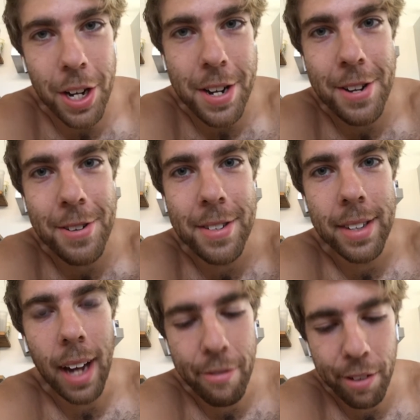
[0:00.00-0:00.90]
good
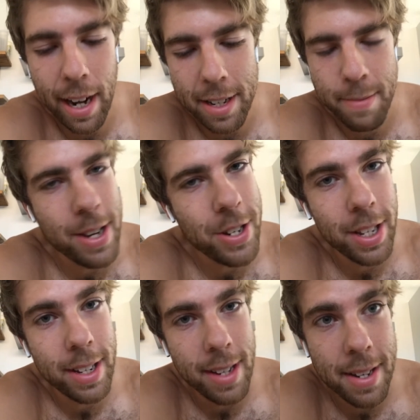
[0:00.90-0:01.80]
news, I forgot to mention
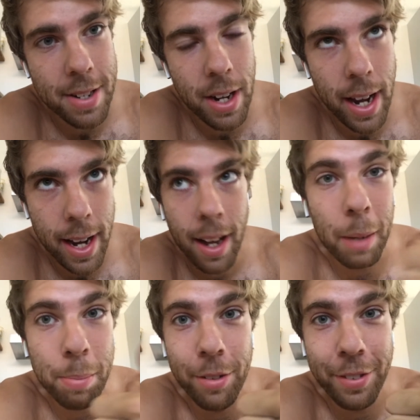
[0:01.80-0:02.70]
this yesterday. We
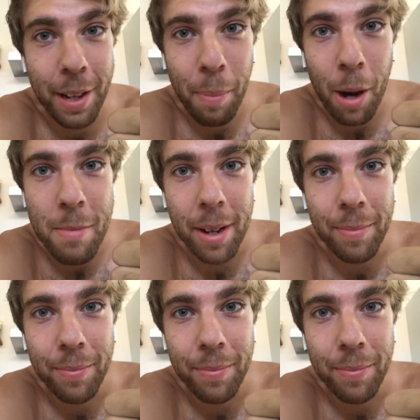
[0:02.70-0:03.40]
got proof for the apartment.